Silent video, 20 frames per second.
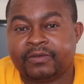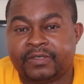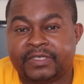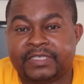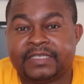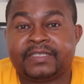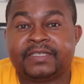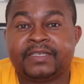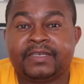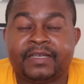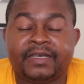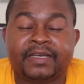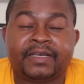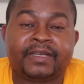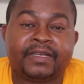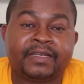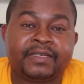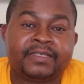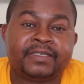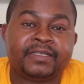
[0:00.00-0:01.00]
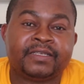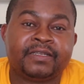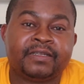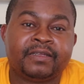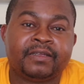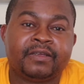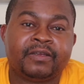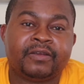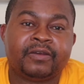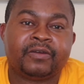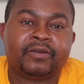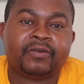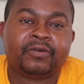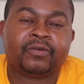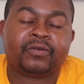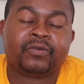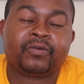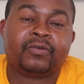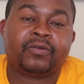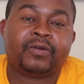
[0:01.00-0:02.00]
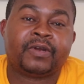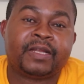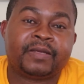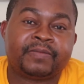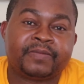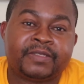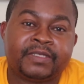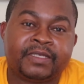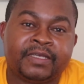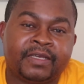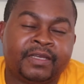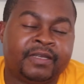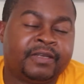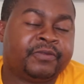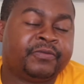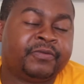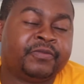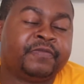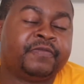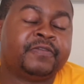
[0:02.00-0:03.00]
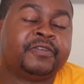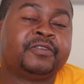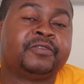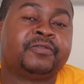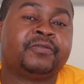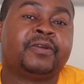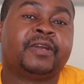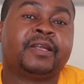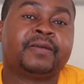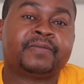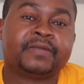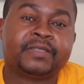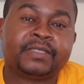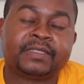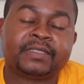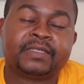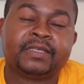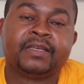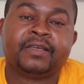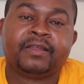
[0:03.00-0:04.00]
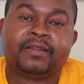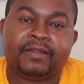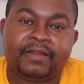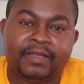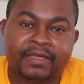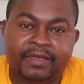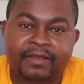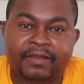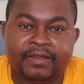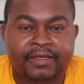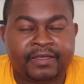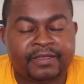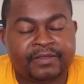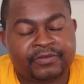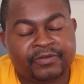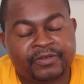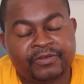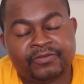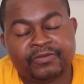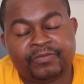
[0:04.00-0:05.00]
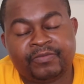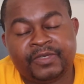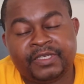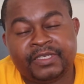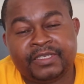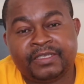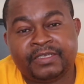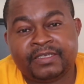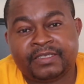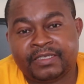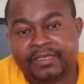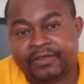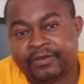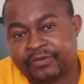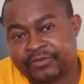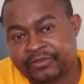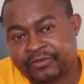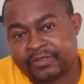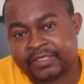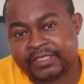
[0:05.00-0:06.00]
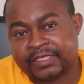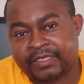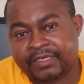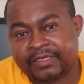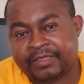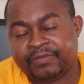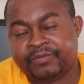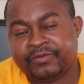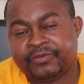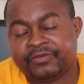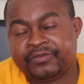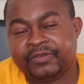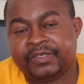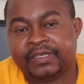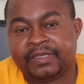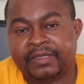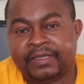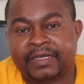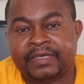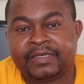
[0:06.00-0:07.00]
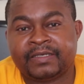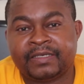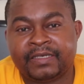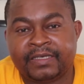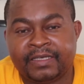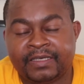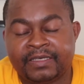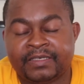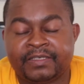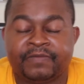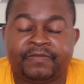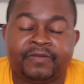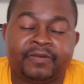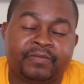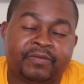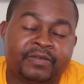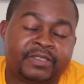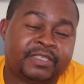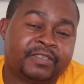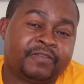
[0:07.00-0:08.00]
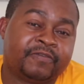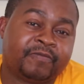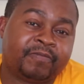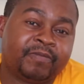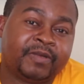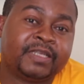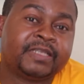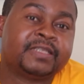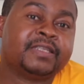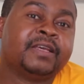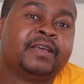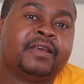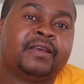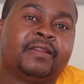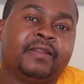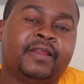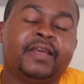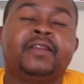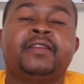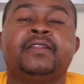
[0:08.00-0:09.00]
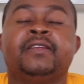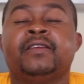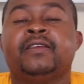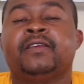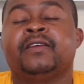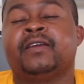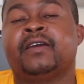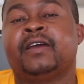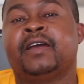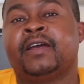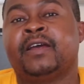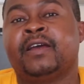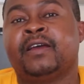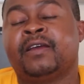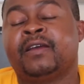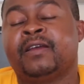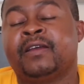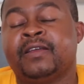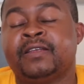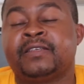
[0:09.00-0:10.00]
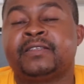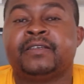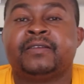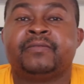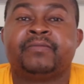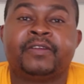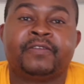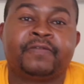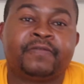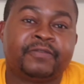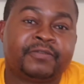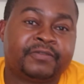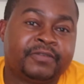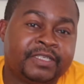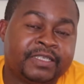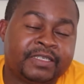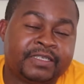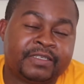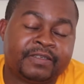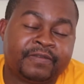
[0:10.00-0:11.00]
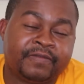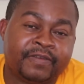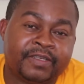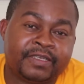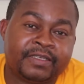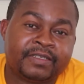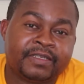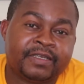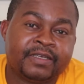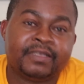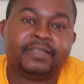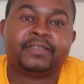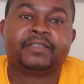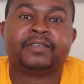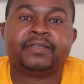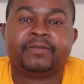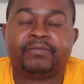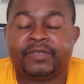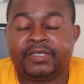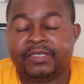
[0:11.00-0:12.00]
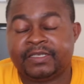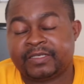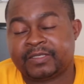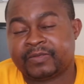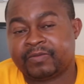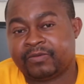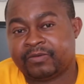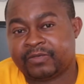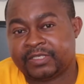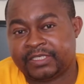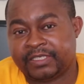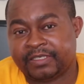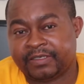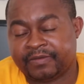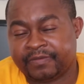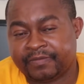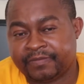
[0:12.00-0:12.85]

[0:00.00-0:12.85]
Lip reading: disintegrating or collapsing, and if it collapses, then there is going to be an internal short circuit between that negative and positive plate. Then it can be an unfortunate event, it can be an explosion.